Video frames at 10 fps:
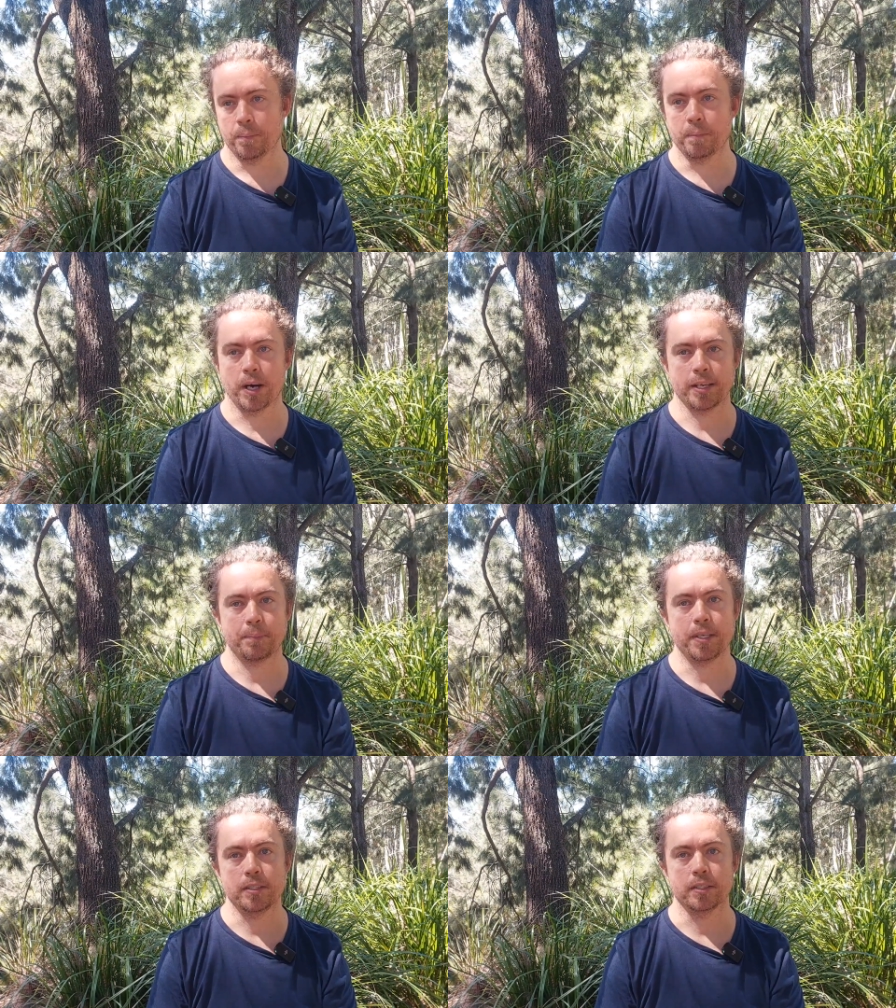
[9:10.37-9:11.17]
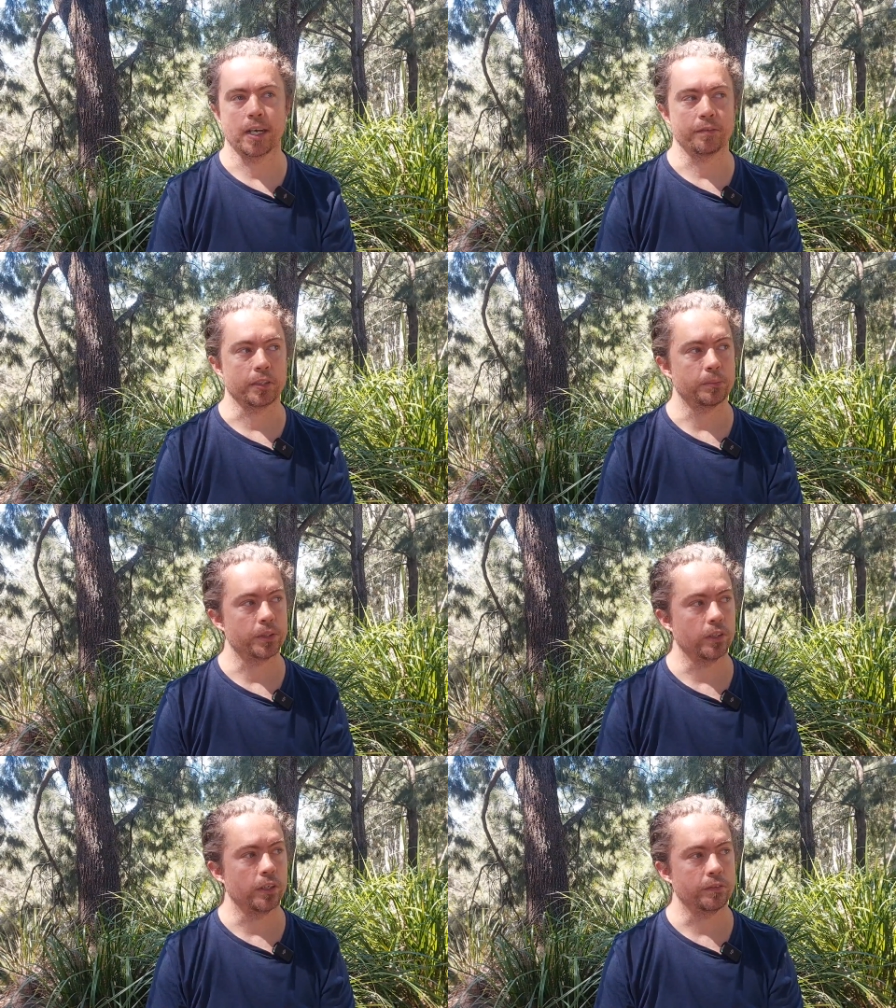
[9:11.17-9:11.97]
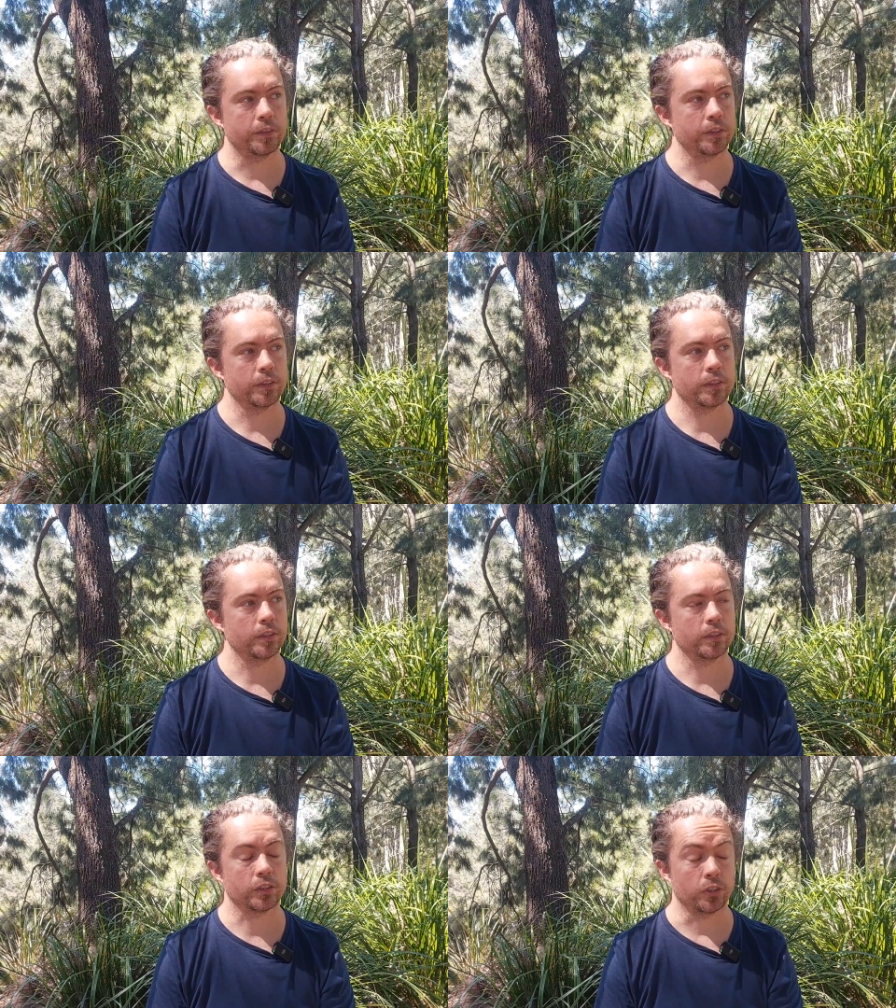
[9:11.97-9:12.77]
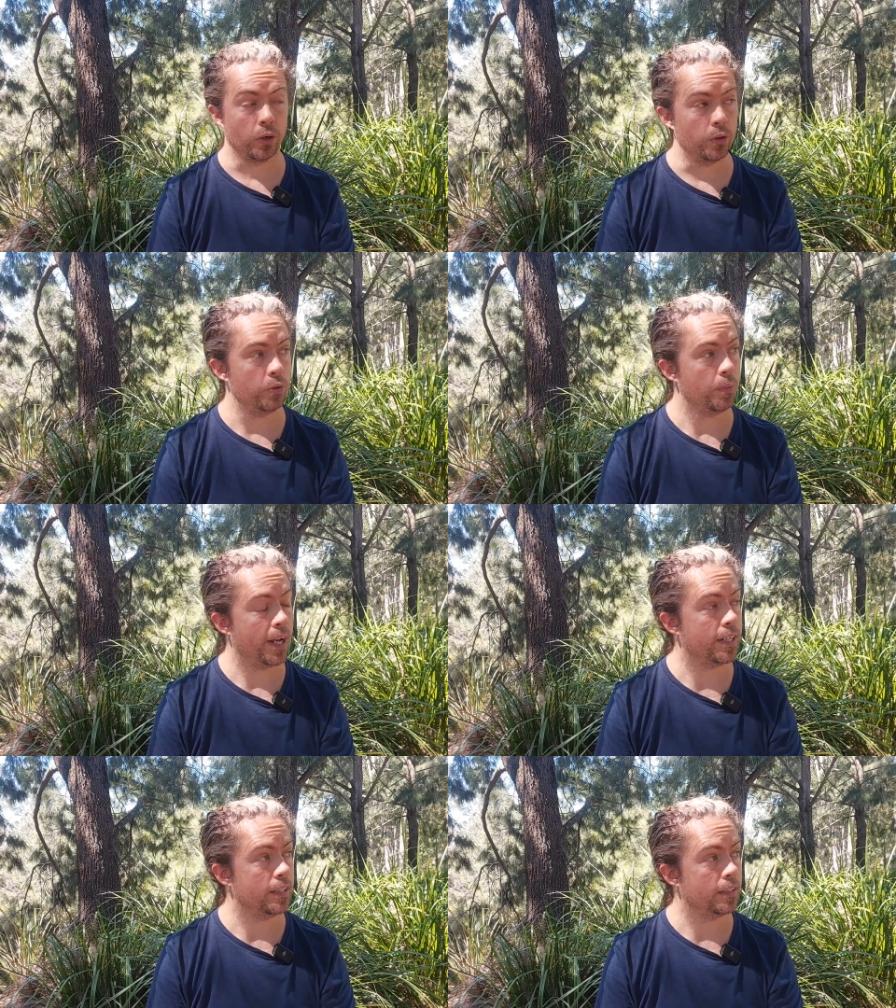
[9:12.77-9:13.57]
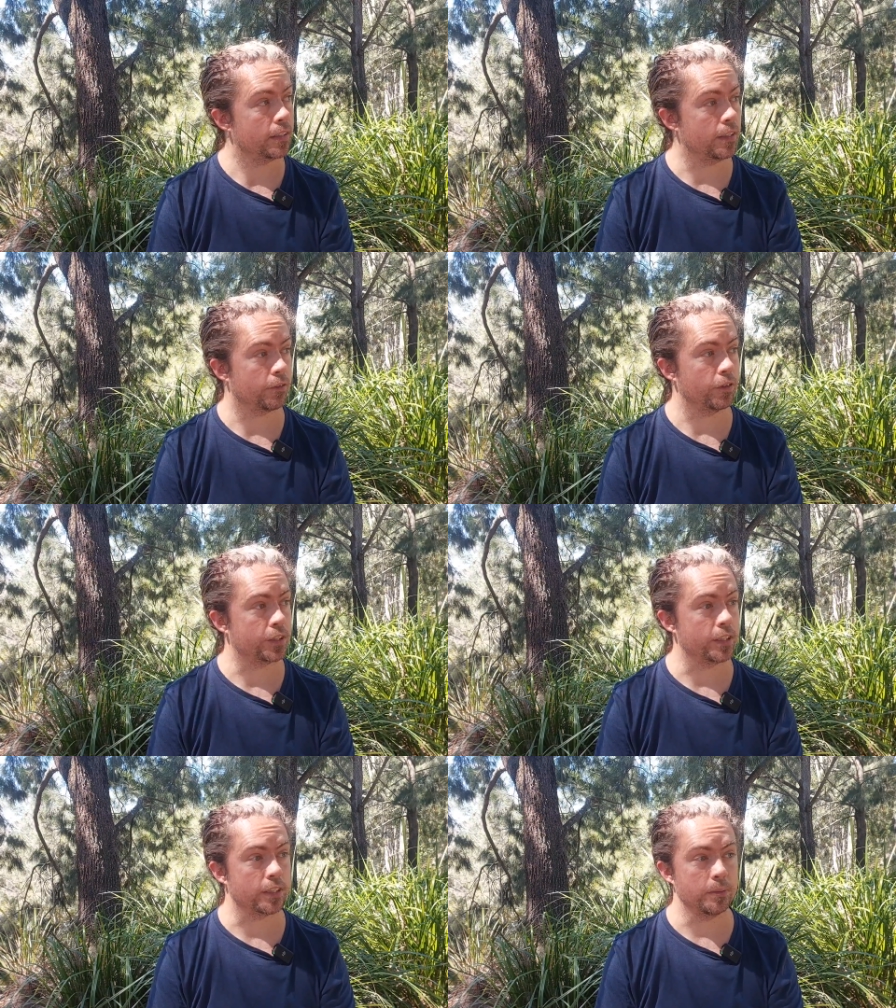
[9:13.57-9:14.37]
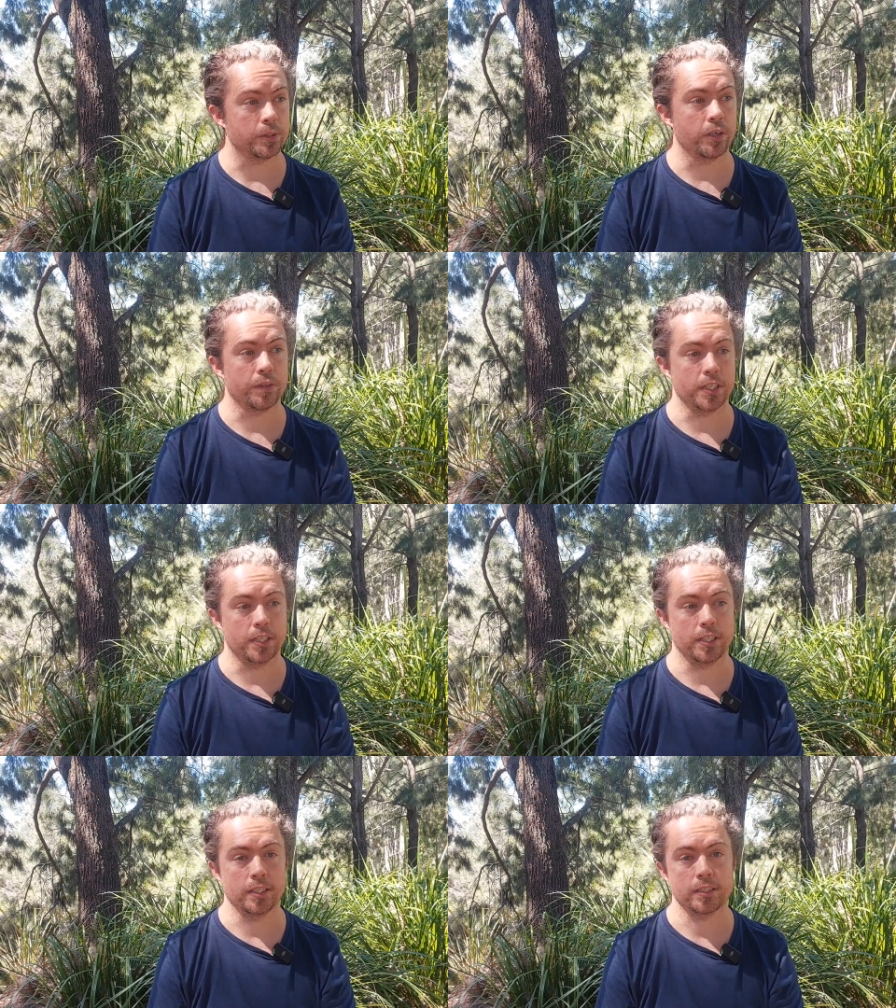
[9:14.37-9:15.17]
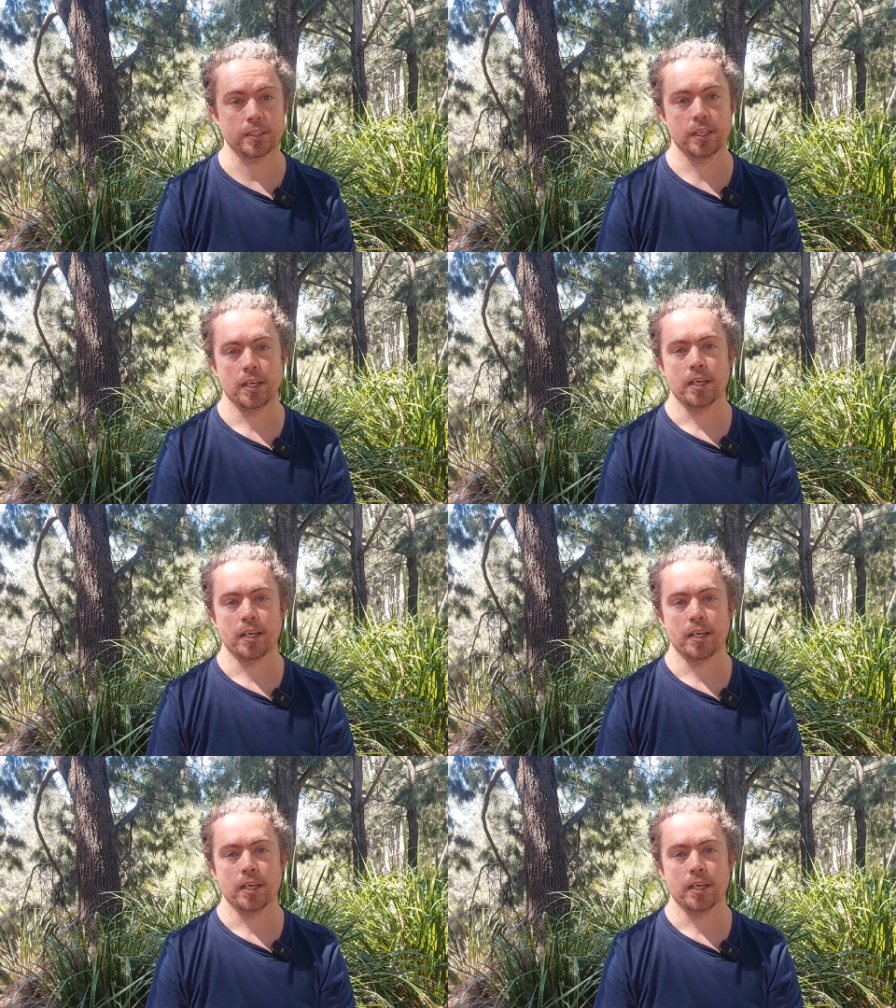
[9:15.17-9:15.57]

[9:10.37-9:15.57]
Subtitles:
My opinion, having observed so many different systems over the years,